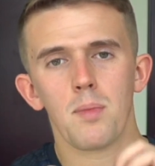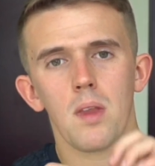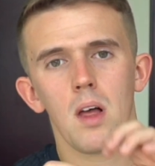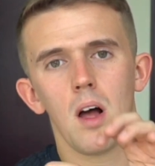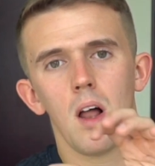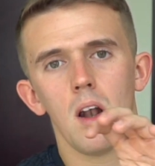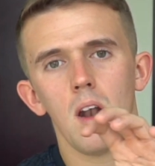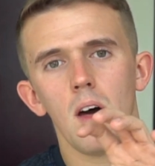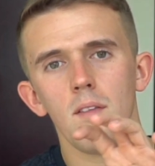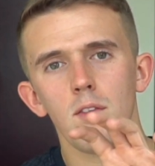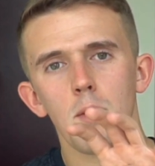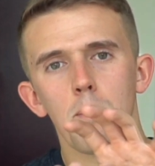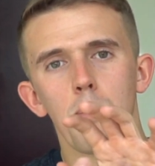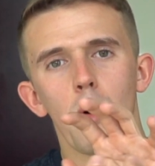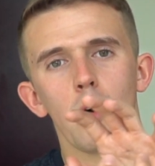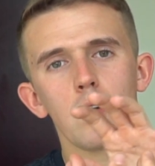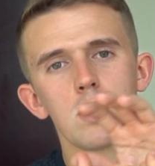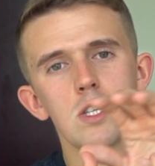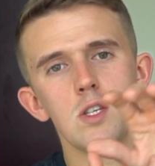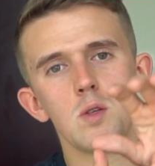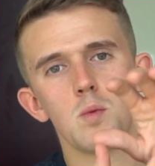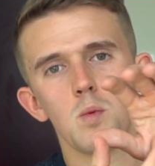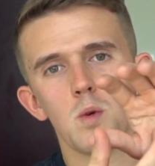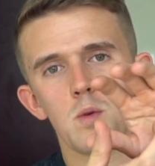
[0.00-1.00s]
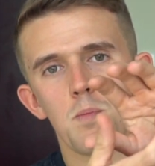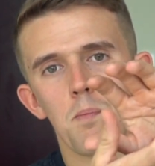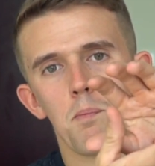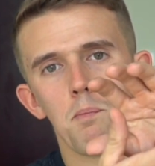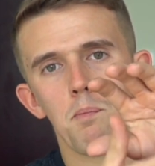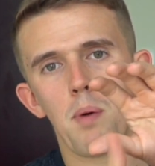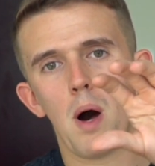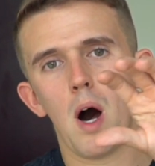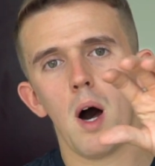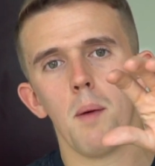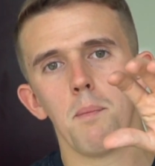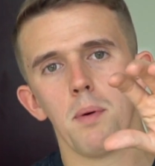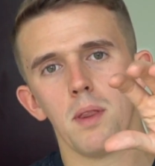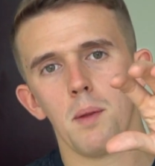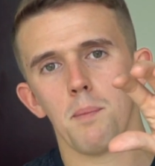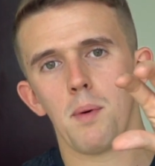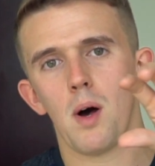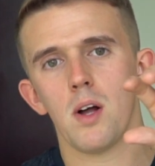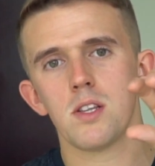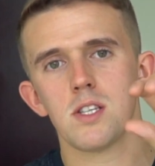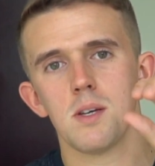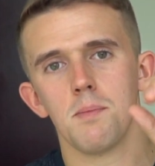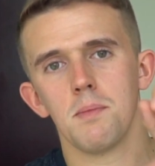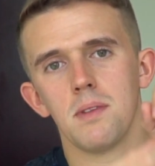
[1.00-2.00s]
a lot of the boxes would pop at the
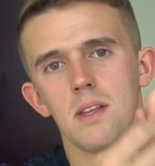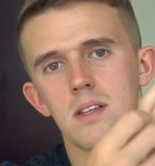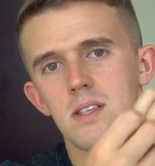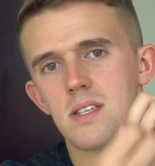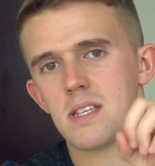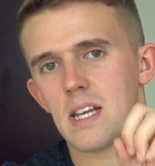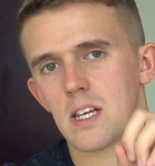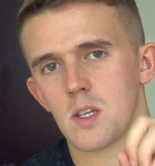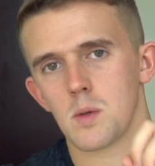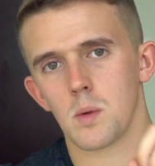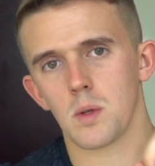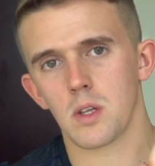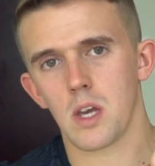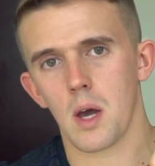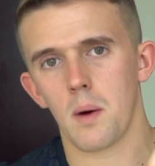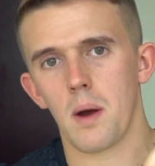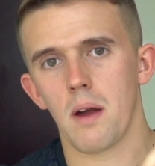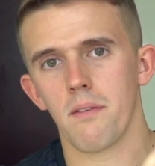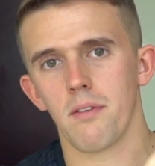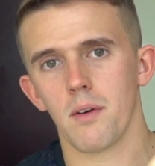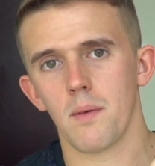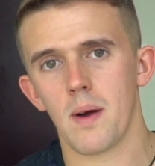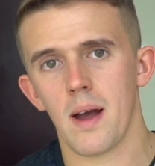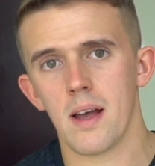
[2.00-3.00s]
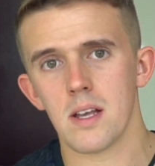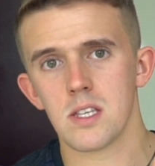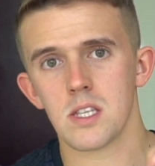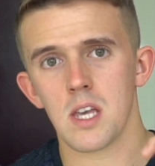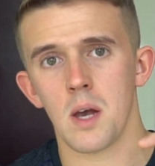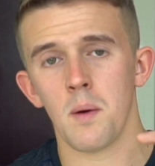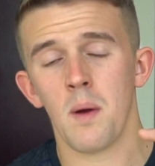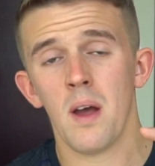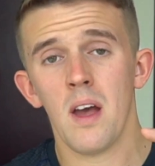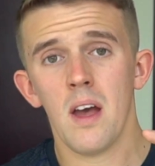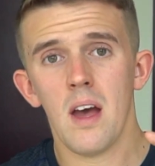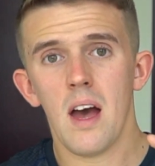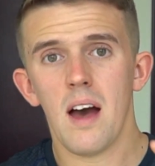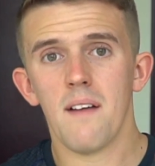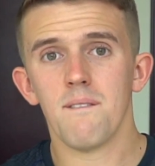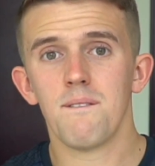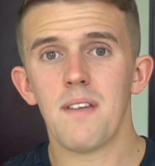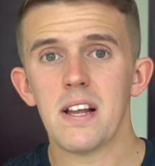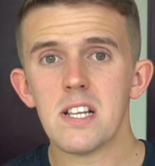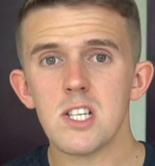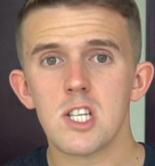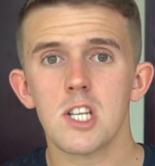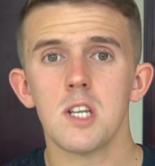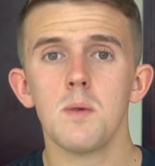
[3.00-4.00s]
bottom and the sticks would go everywhere. So
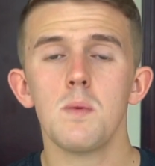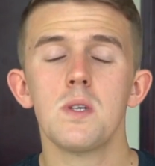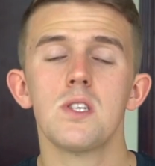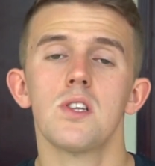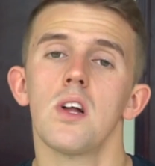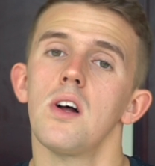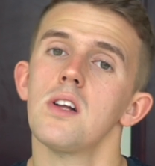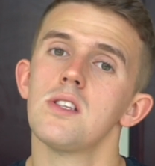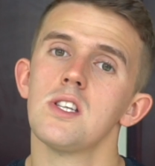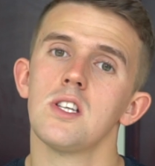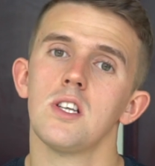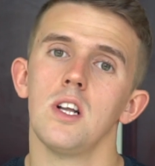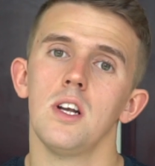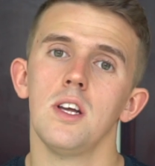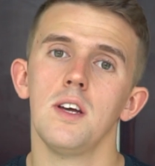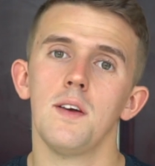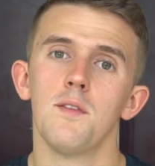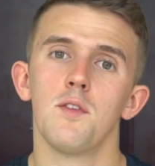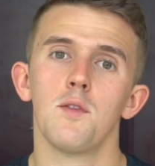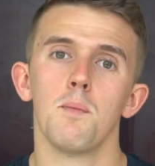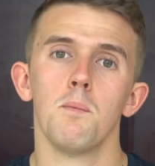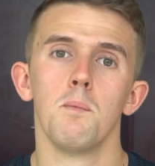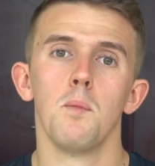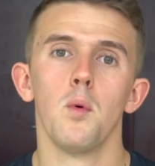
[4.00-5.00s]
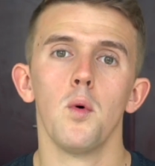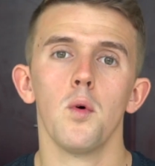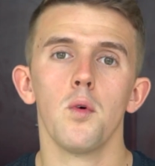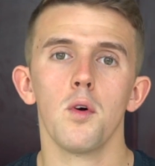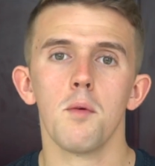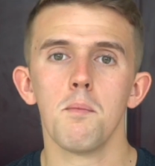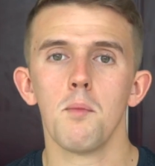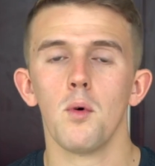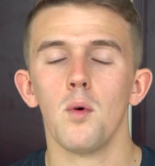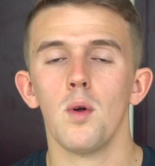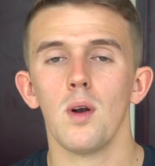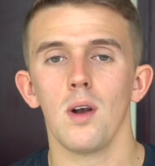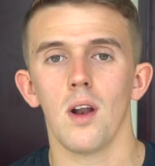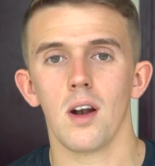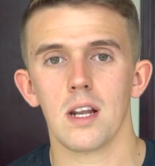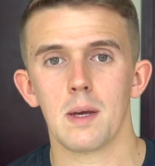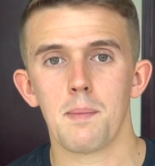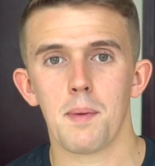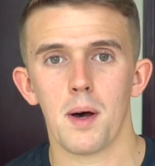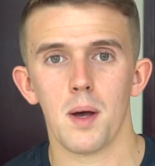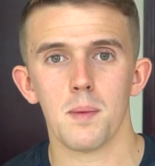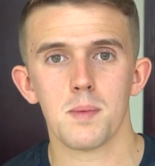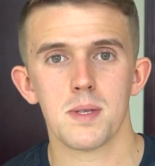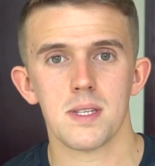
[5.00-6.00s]
eventually we started to lose more and more
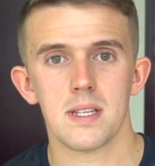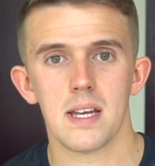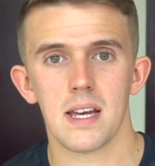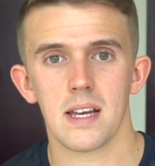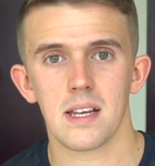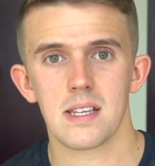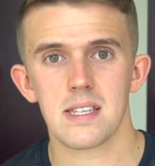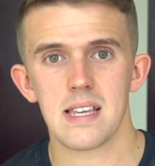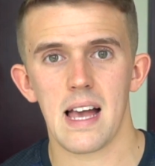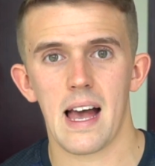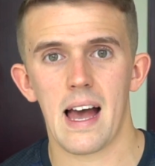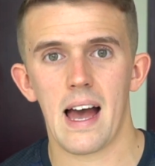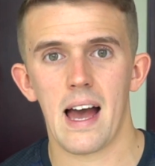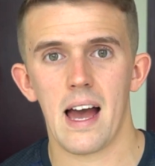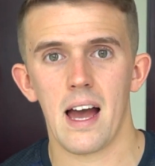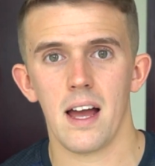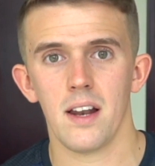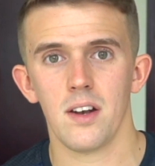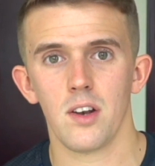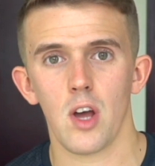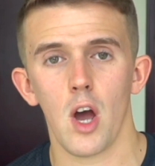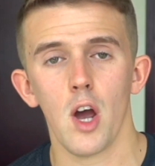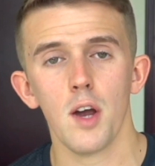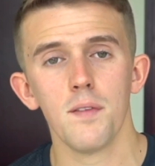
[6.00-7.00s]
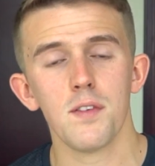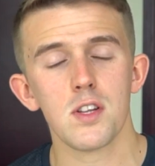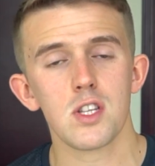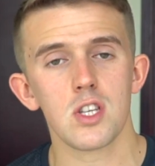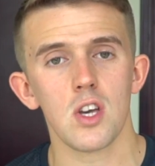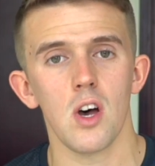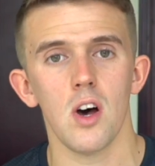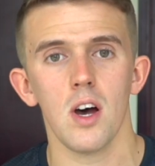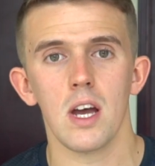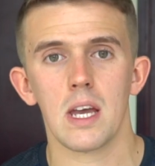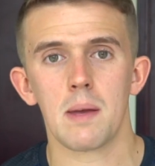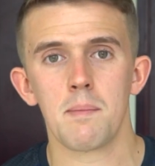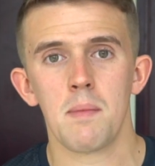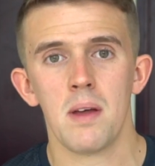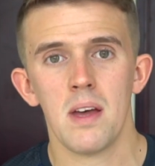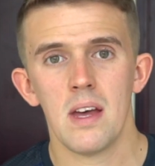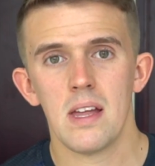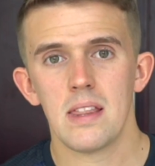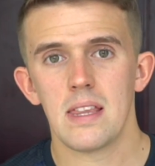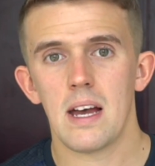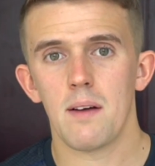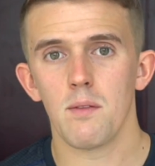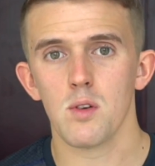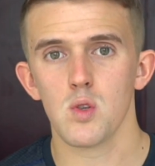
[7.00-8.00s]
lollipop sticks, and over time
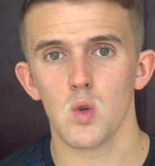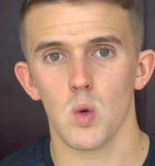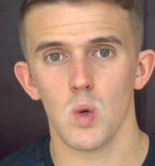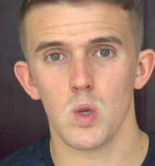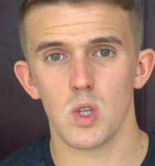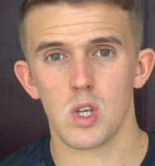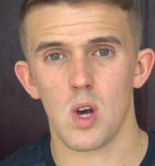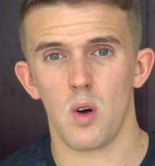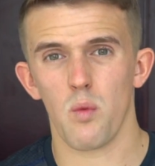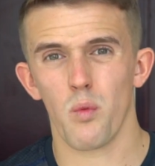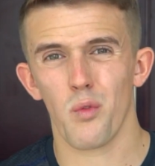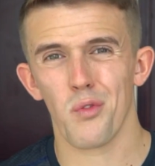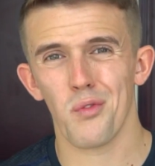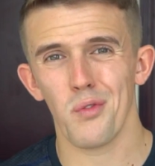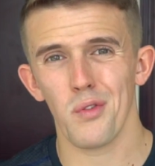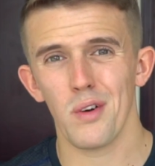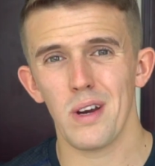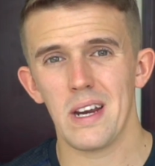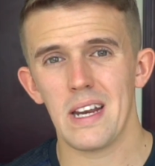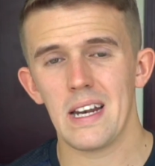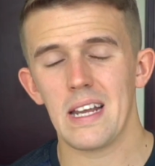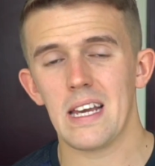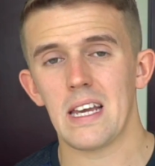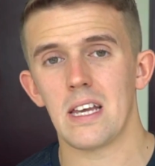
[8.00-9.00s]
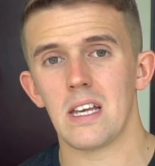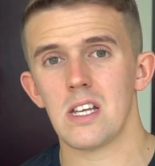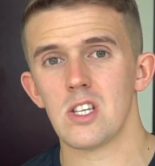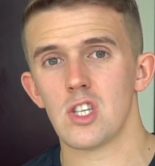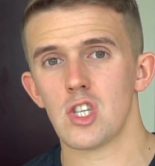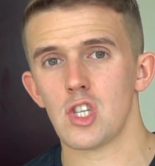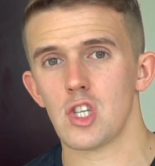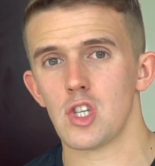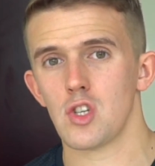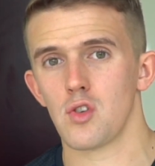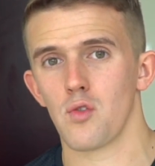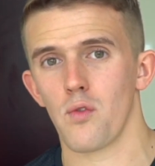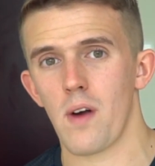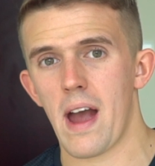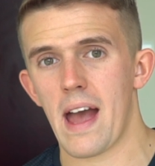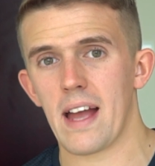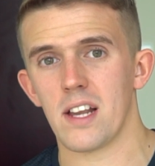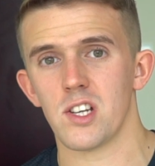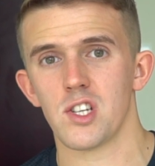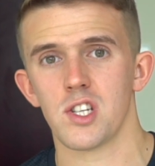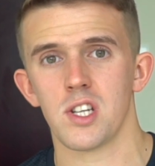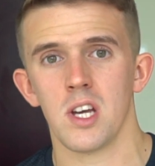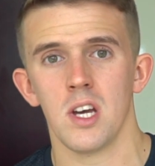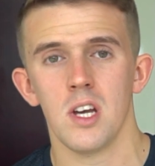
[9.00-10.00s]
that resource got really
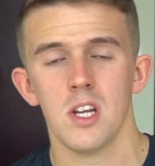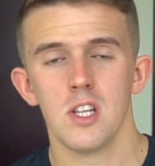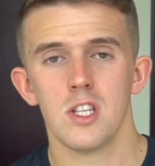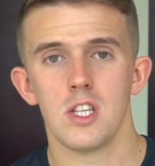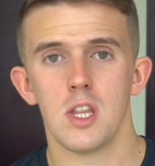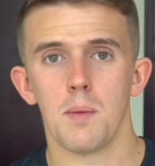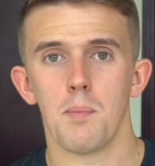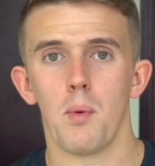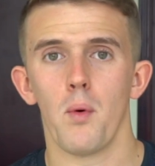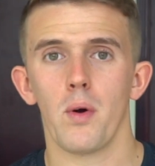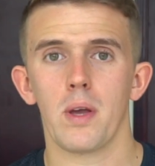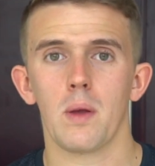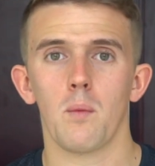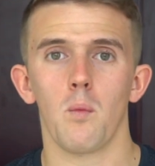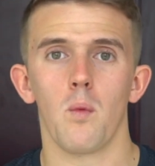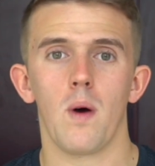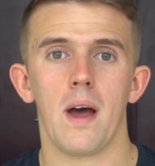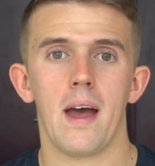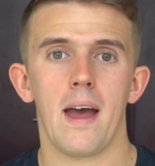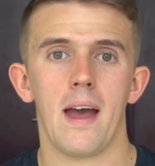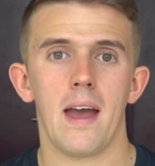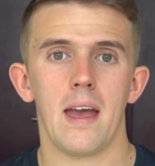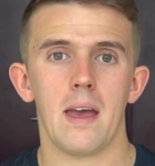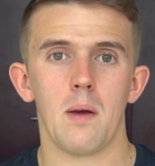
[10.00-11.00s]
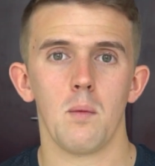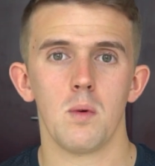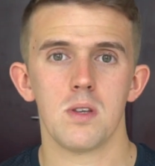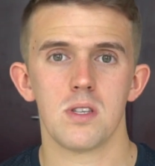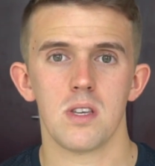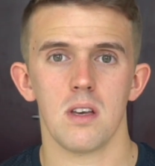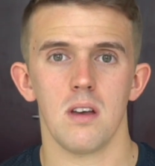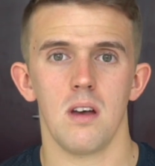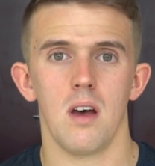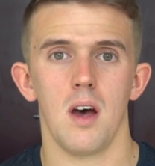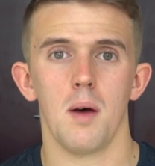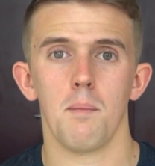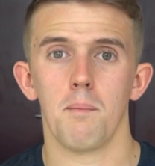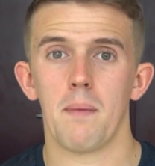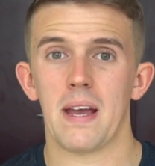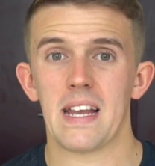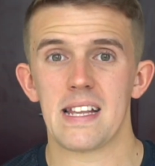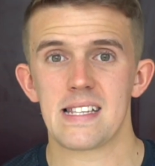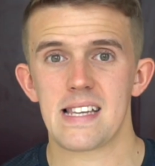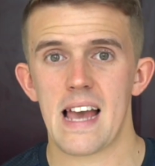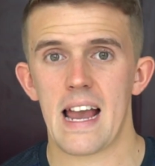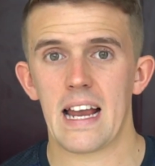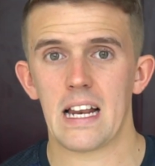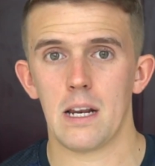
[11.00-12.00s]
stretched to the point where it was
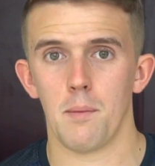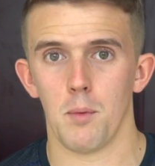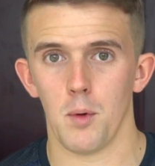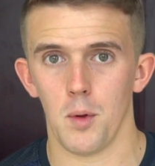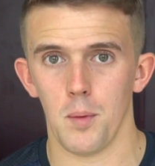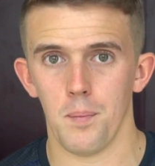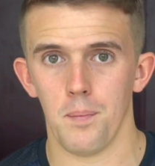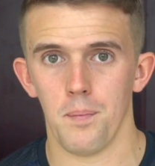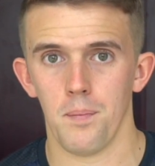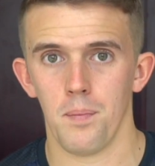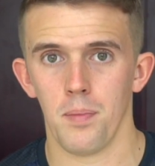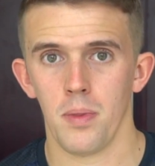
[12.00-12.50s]
unmaintainable.